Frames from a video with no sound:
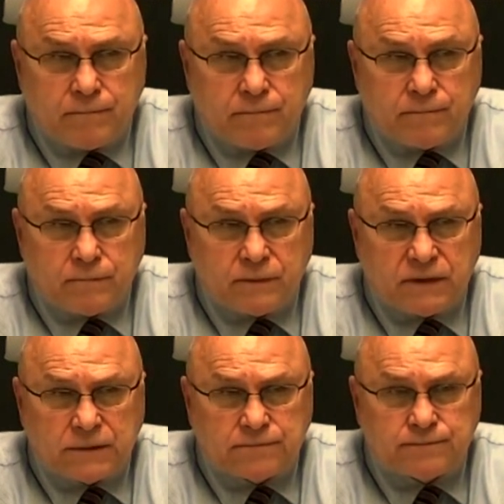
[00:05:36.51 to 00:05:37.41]
during this
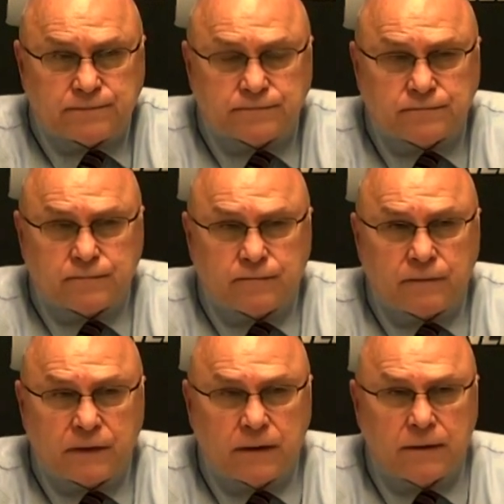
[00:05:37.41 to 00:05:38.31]
run in the
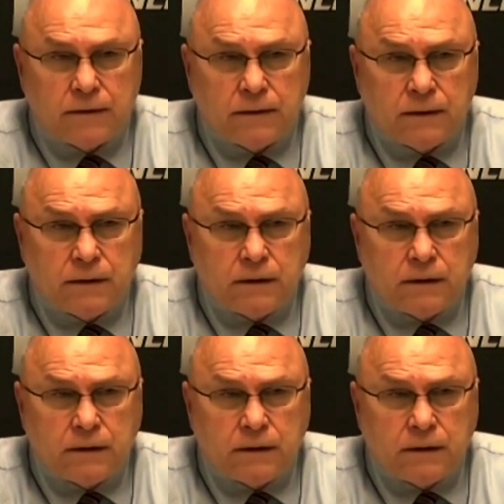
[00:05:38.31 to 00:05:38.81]
postseason so far?